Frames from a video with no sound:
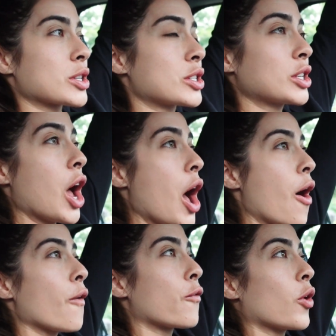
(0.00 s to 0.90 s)

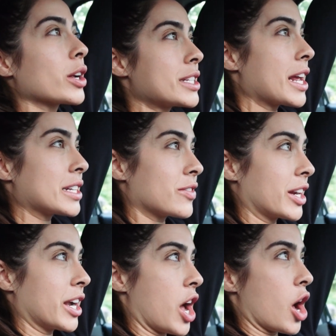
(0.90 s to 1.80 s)
So for today's
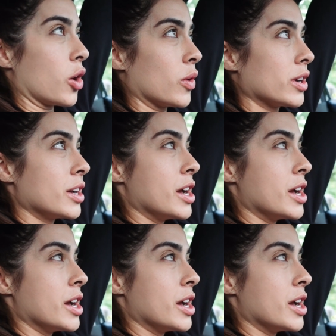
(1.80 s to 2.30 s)
video,